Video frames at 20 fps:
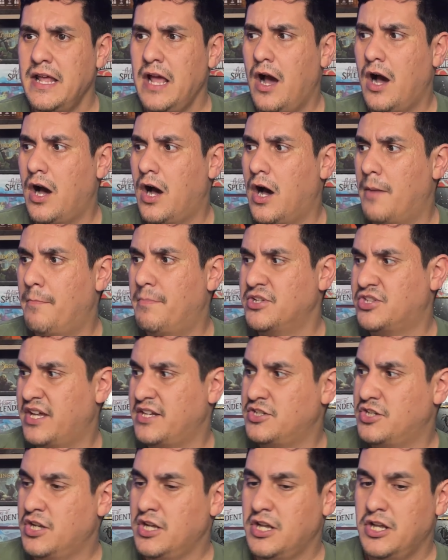Um, but
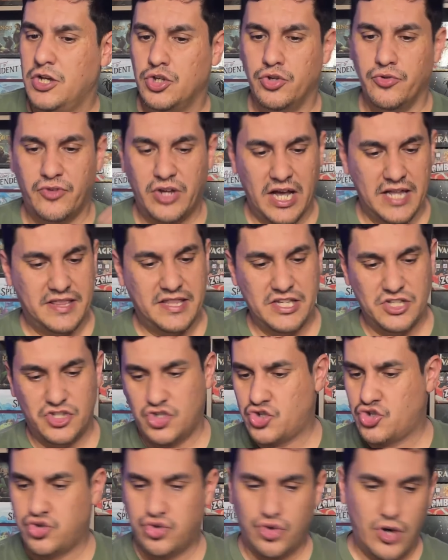then you've got this
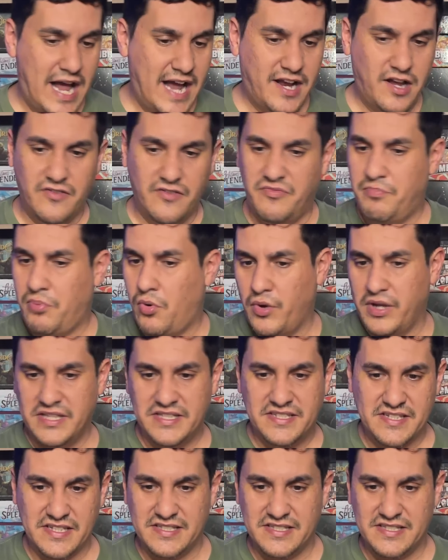track of points.